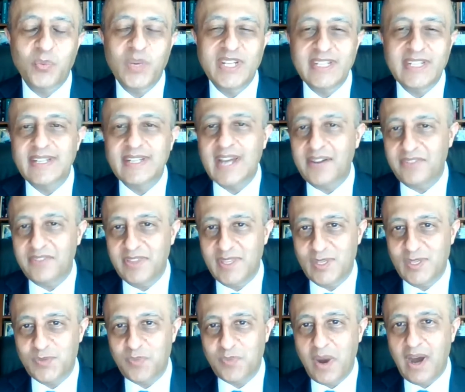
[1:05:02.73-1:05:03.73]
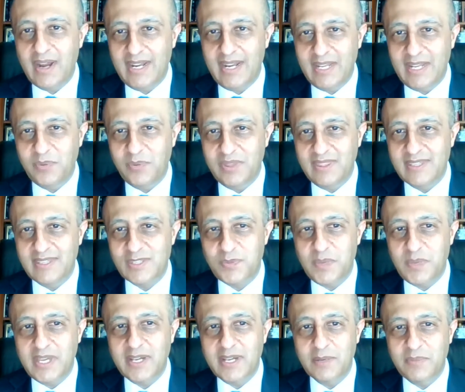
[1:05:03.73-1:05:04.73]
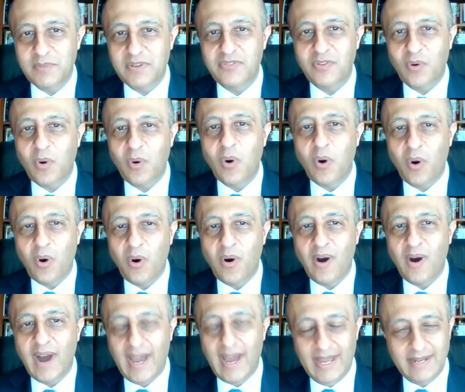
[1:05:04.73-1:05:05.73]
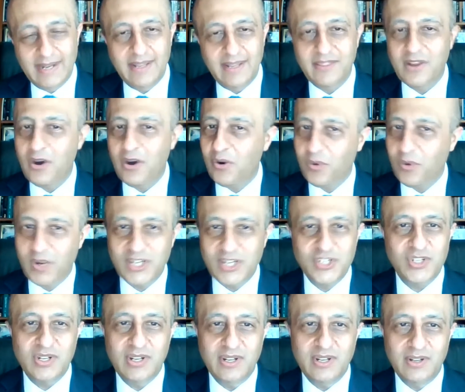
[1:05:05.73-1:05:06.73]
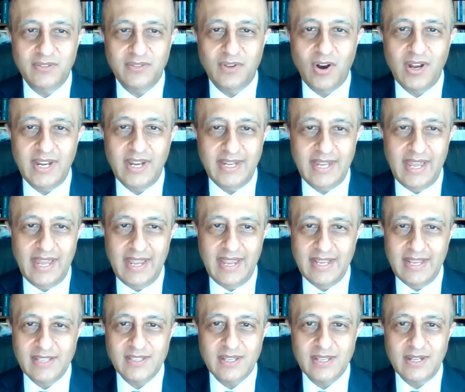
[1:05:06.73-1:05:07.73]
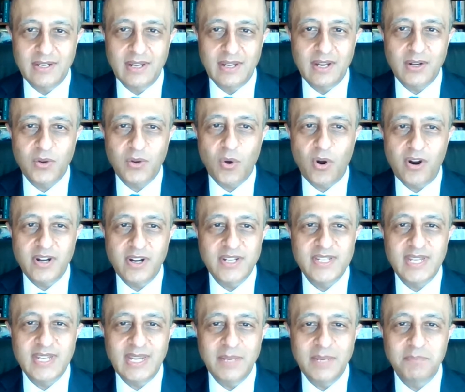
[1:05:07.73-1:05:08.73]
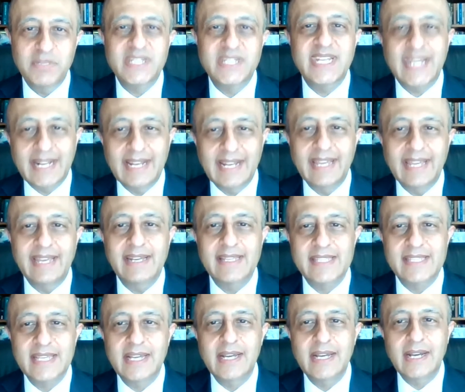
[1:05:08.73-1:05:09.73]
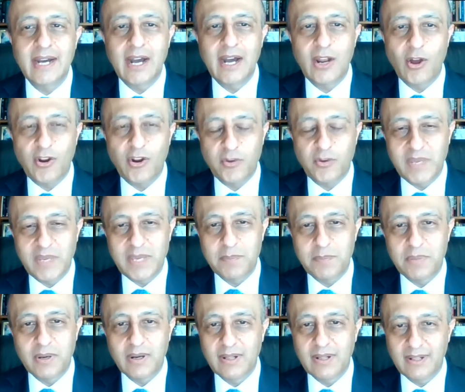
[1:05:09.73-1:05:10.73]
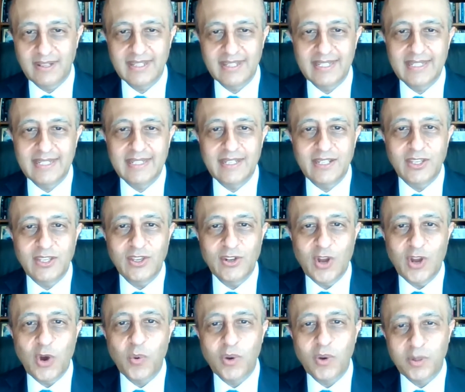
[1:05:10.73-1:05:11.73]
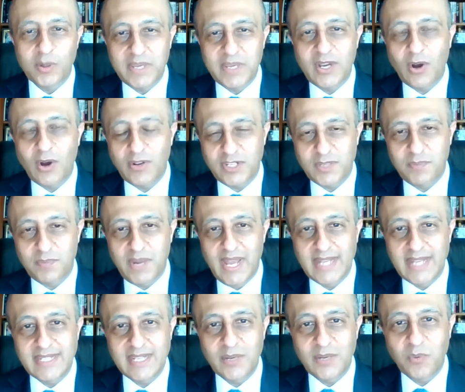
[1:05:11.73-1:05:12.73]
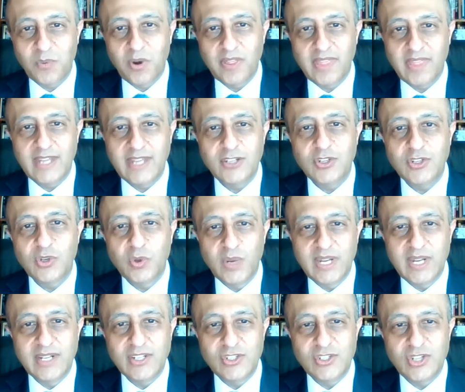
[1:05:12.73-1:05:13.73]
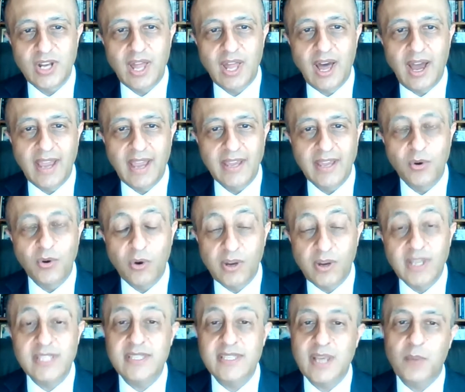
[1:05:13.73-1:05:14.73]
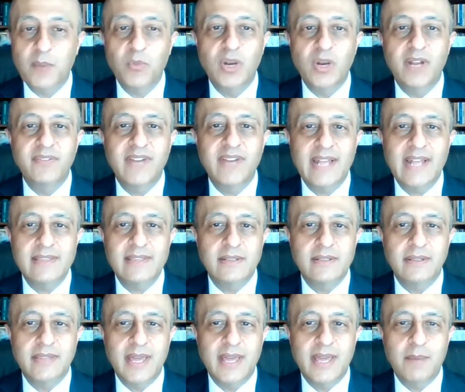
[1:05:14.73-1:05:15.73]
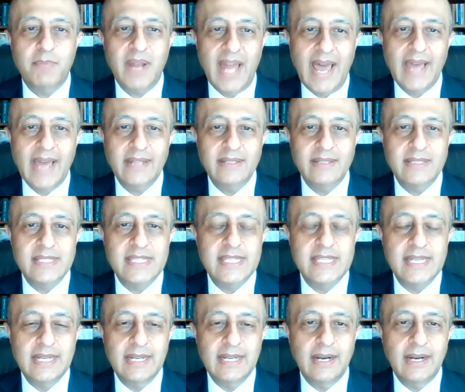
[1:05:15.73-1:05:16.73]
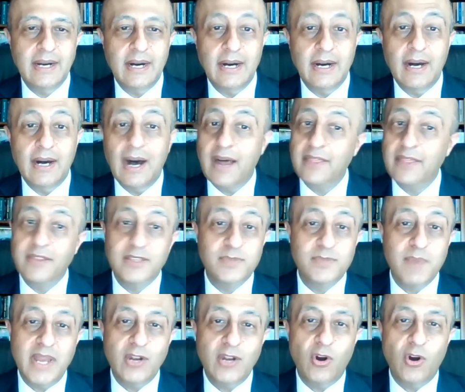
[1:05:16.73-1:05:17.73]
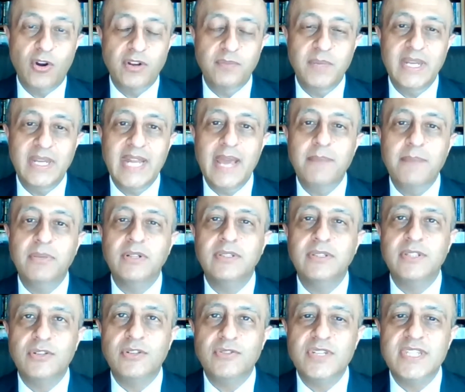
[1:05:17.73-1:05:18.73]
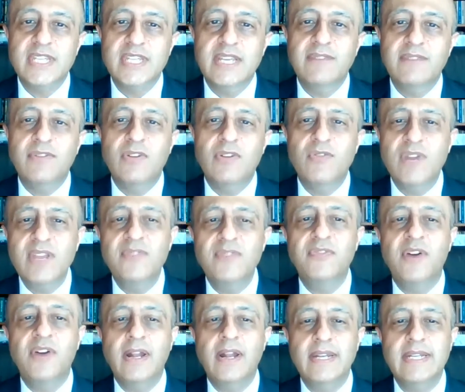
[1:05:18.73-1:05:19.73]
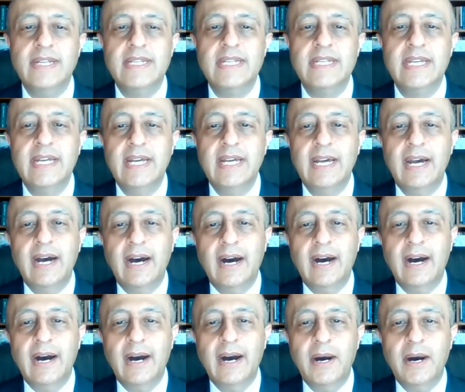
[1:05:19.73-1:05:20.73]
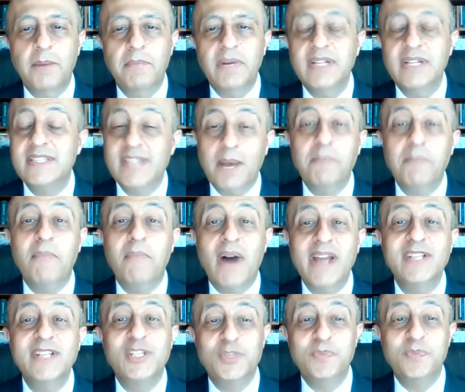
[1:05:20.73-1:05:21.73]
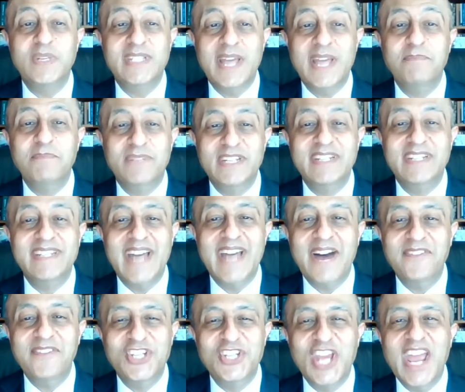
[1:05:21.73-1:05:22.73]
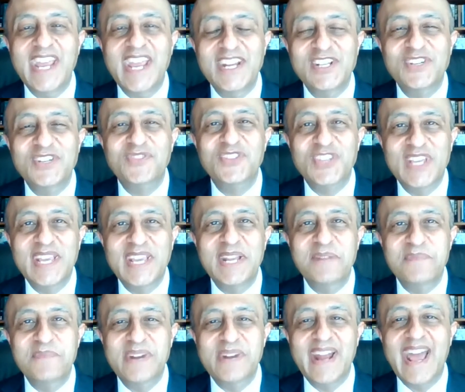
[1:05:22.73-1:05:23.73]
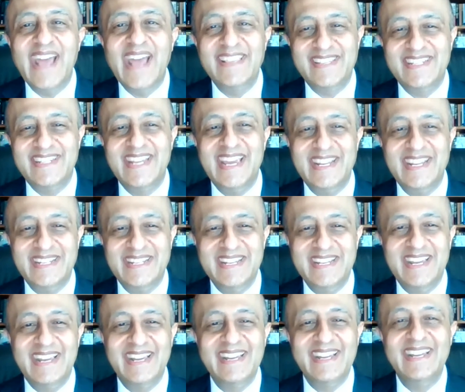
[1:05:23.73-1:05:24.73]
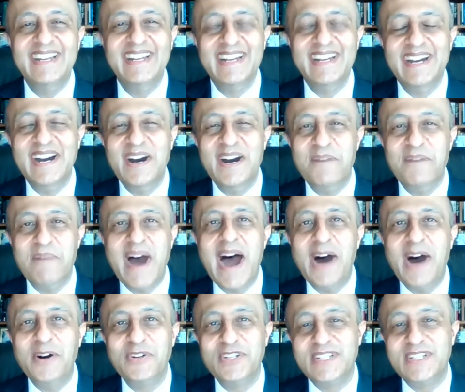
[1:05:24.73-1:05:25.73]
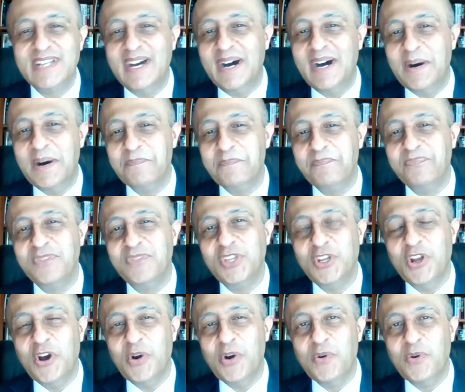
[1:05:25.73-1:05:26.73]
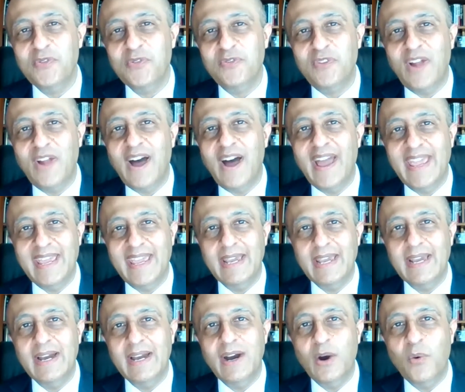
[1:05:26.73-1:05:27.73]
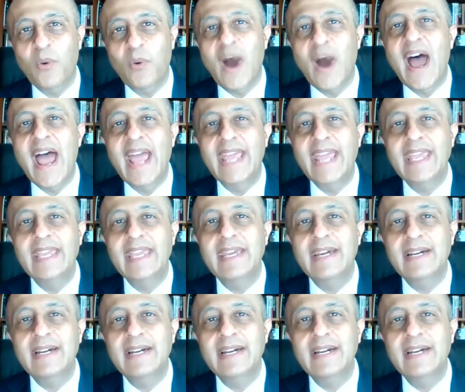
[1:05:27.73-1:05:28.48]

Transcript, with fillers: And we did cover this partly with the speaker before and, and the whole question of holidays and, and quarantine, particularly as a lot of people, you know, will be contemplating what they do in July and August. Some will have cancelled their plans. Uh, others may not have been able to receive a refund. Um, and some might just be tempted to have a change of scene, but are hesitating about, um, you know, flying away.